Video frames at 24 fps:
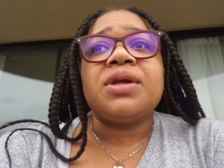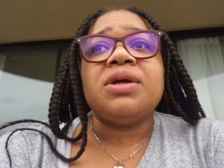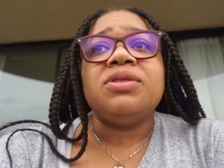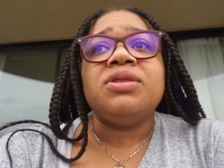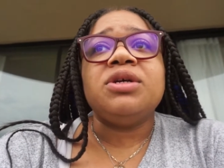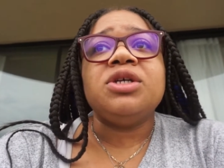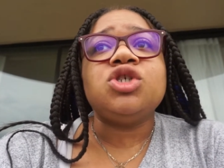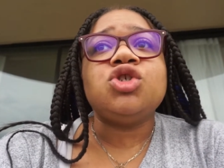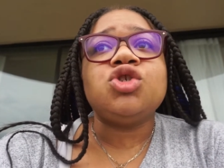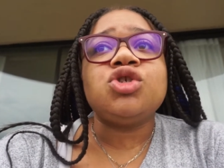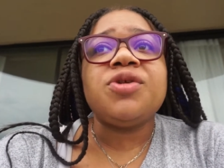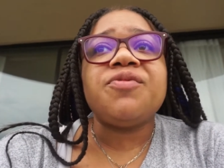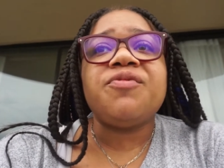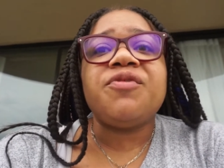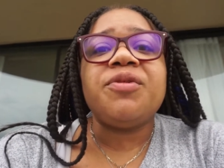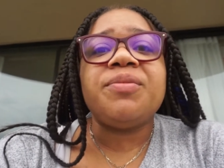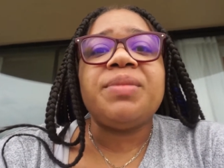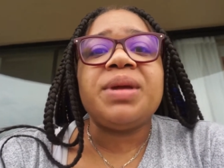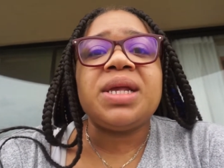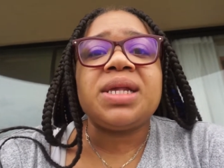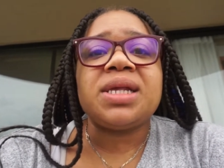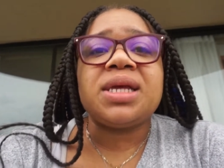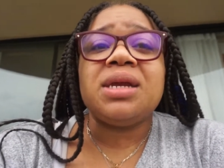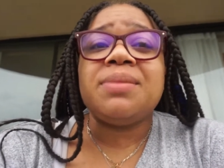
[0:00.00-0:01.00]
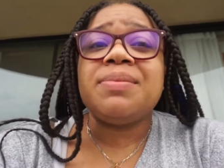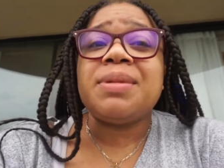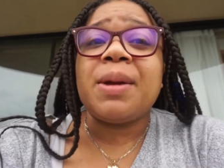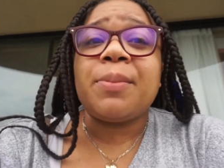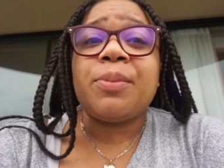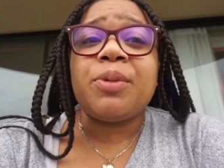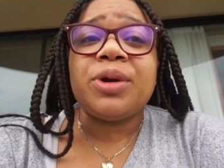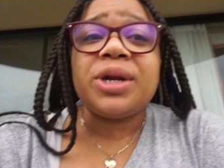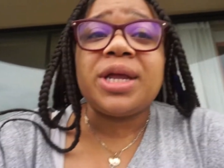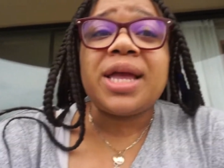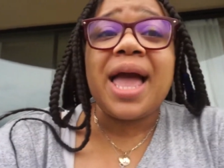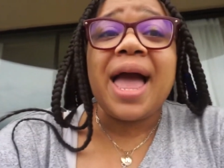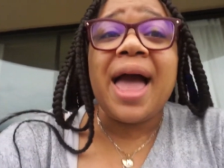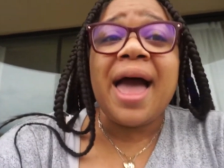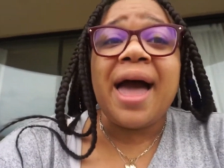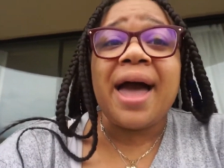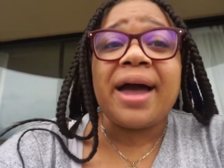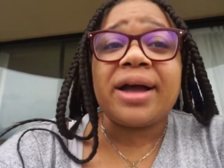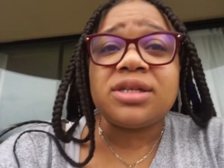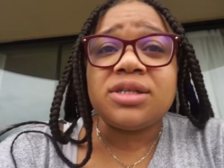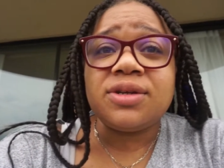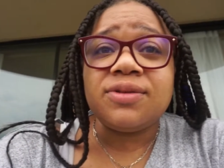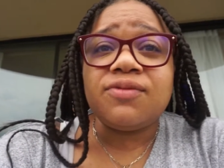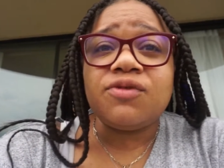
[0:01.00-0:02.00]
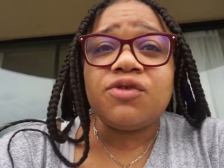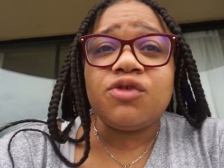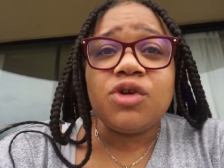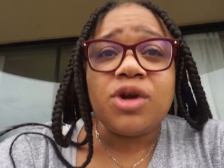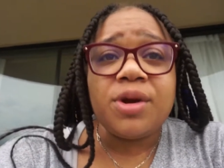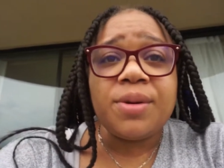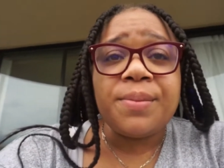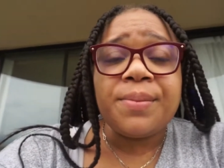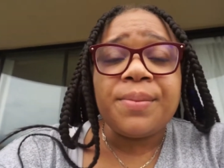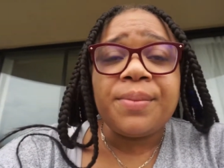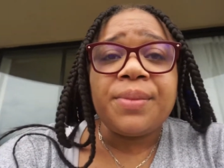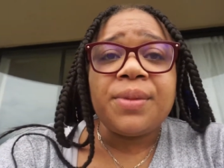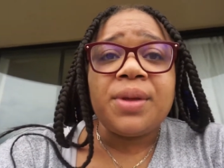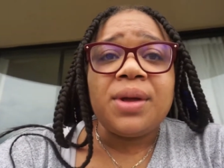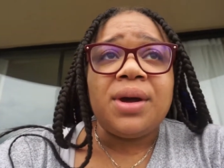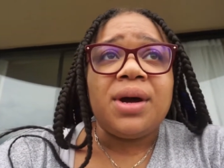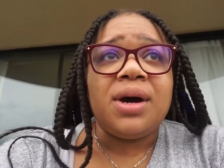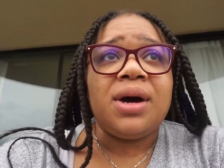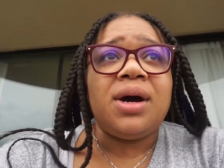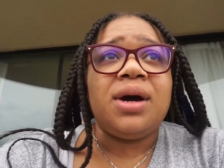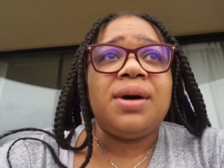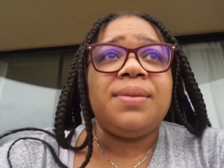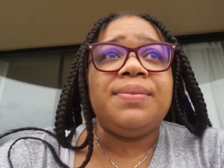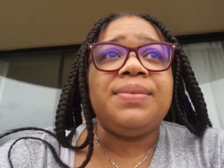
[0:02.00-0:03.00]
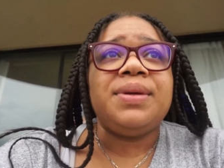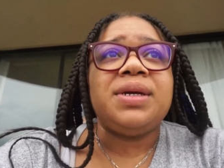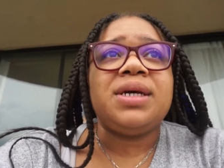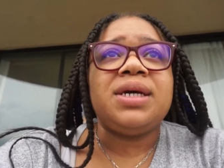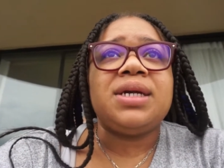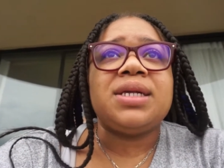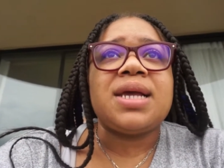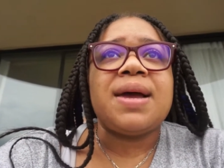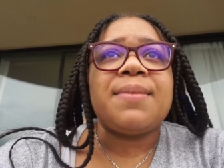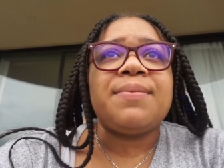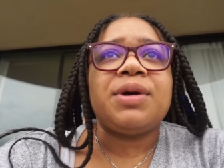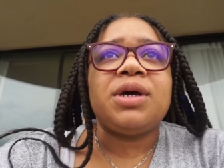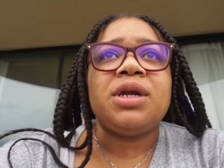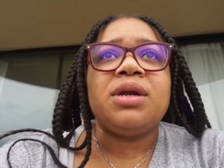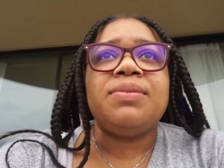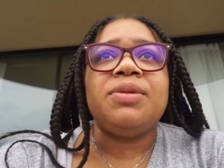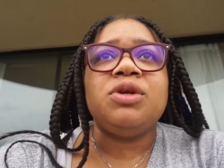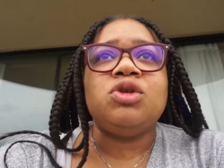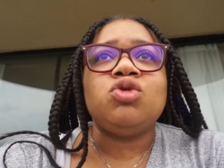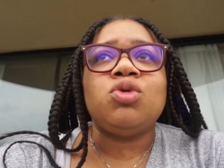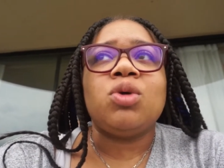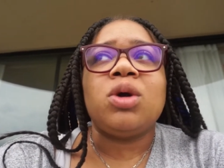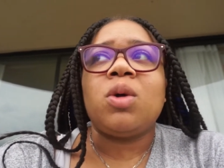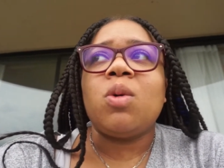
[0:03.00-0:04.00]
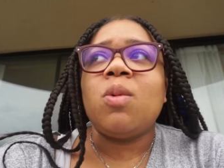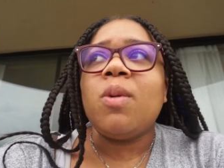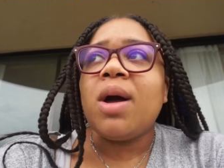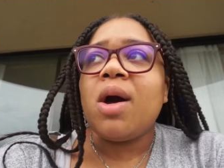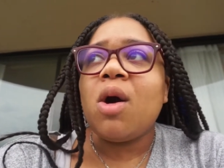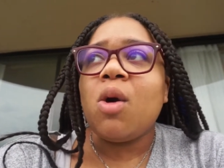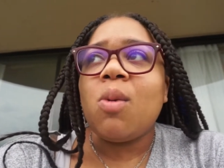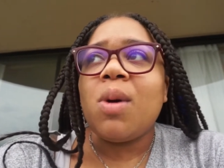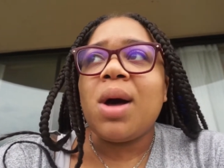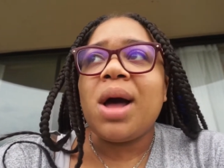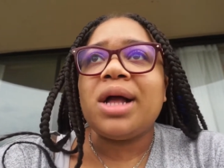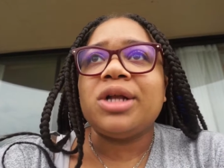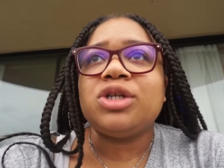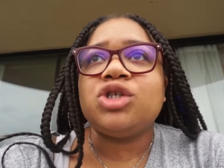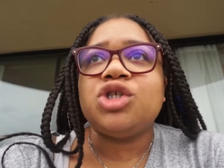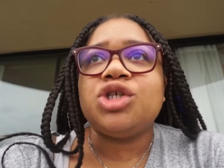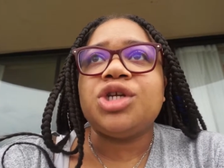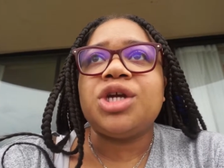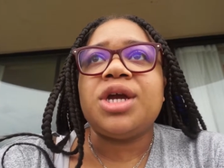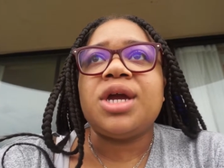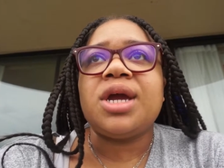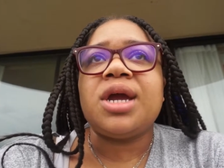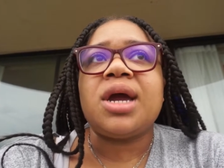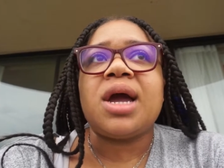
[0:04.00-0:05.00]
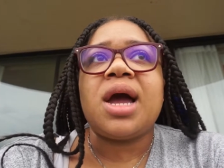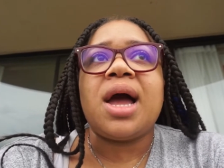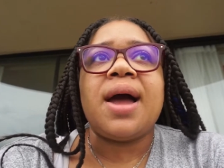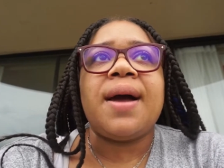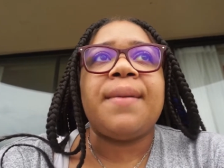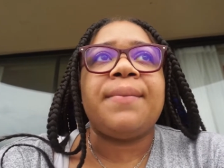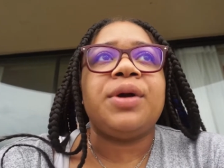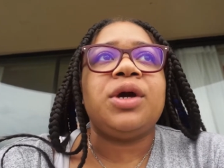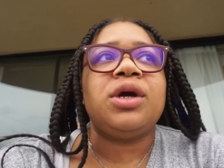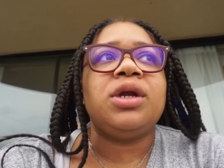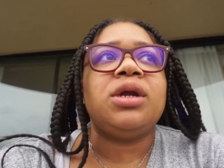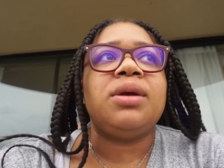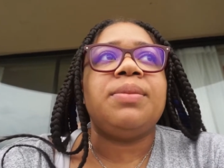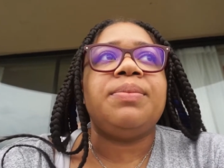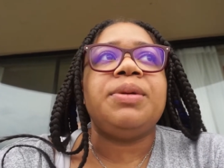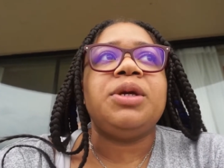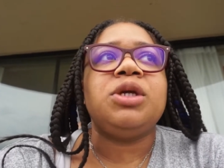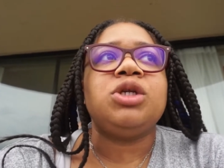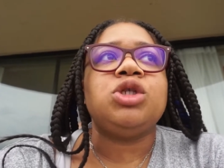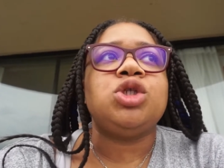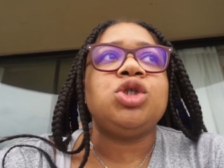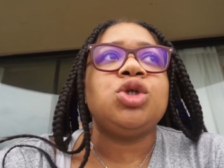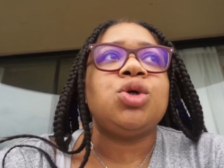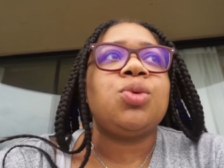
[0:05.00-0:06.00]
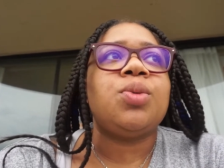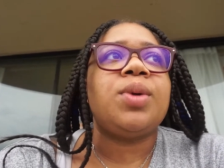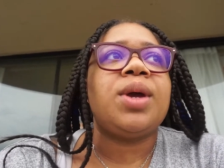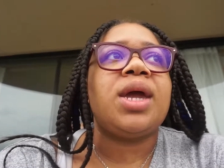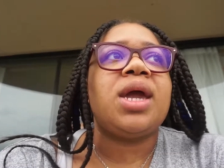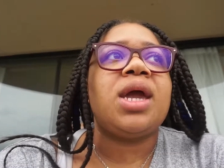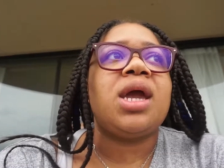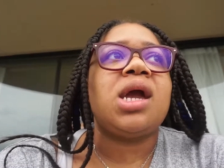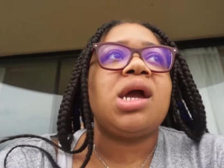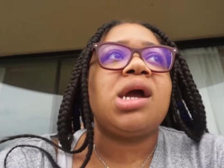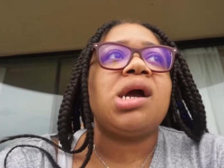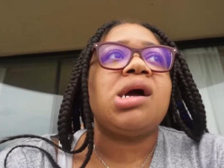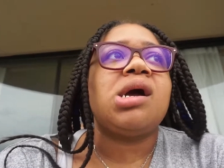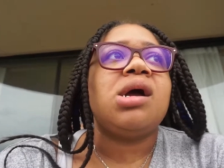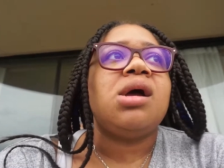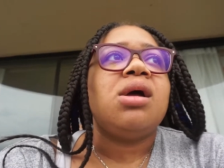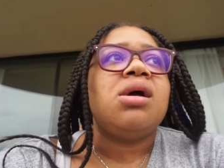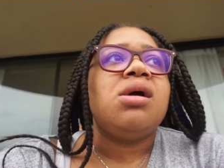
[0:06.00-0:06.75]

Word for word: This trip for me is going to be a pretty active trip, because I'm going to be doing whale watching. I'm going to be doing